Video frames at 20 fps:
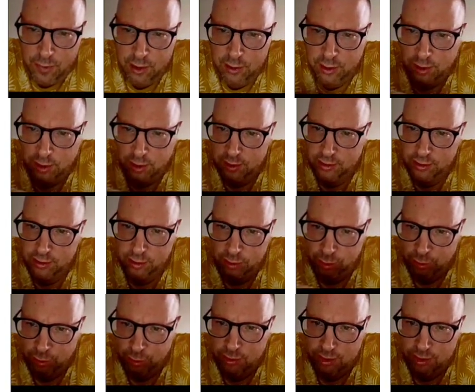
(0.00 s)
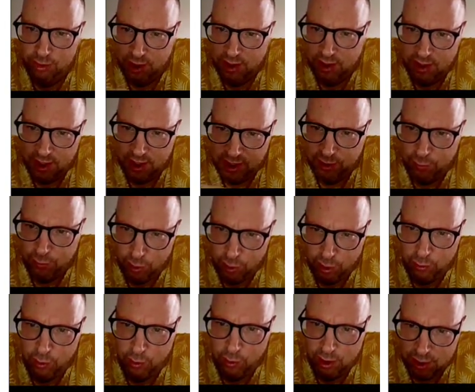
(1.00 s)
There is tools like
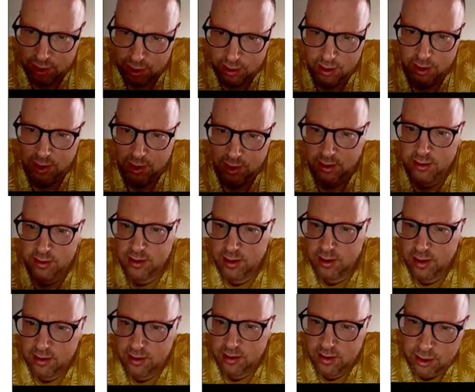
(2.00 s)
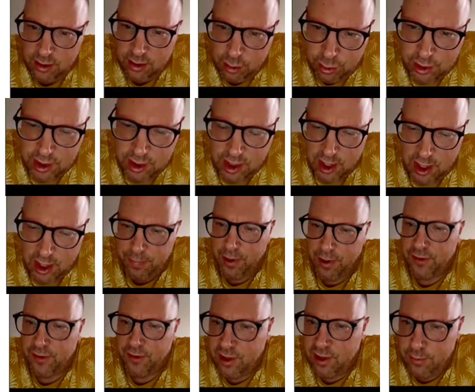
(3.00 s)
Network Watcher and Logic
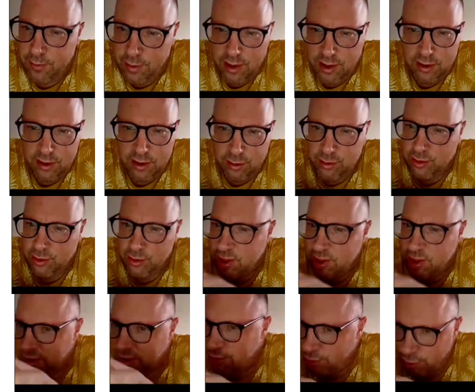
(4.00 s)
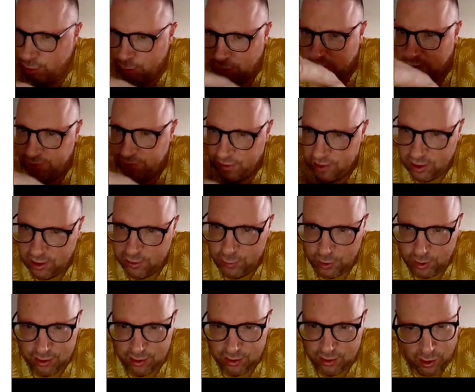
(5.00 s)
App available to check all kind of
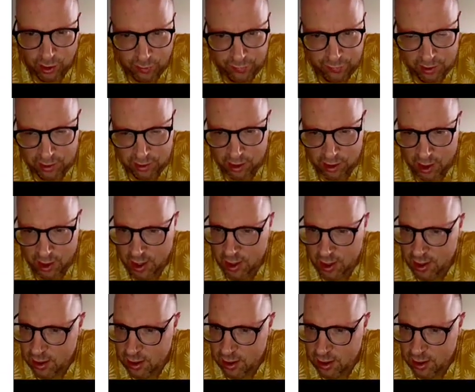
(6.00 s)
network stuff and